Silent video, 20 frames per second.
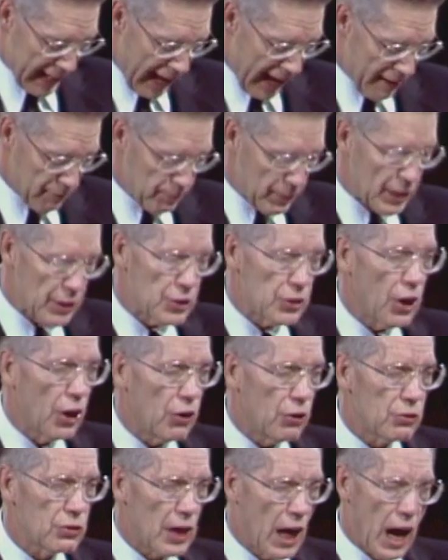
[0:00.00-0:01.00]
have been
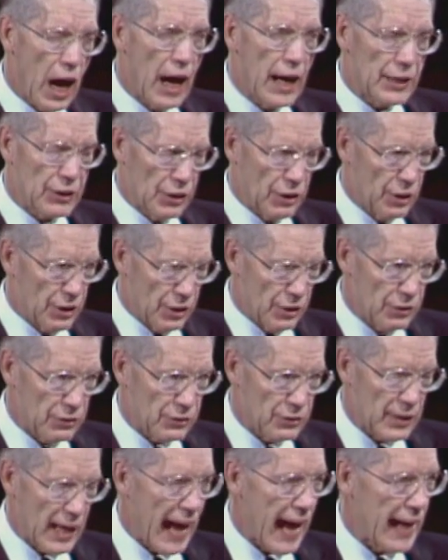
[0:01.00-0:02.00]
known on
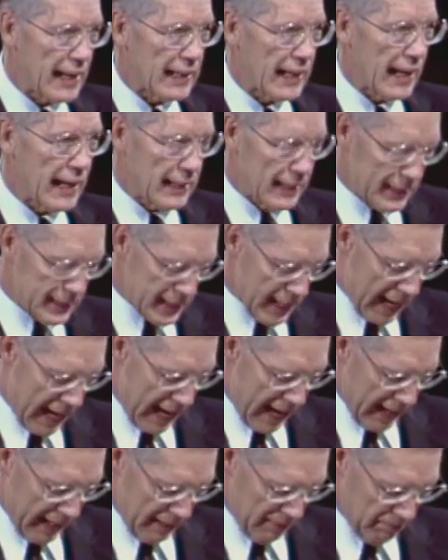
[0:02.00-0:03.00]
earth at any
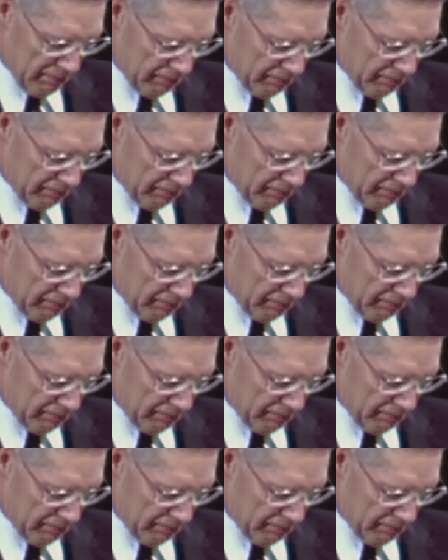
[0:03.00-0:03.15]
time.